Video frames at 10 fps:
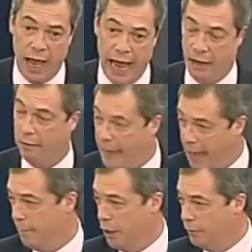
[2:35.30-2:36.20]
and at
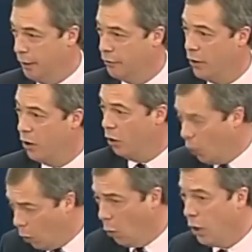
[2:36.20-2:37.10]
that moment
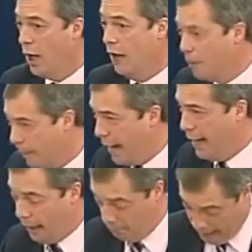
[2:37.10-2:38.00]
all of the
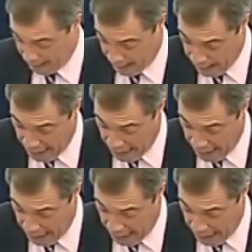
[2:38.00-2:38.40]
bailout money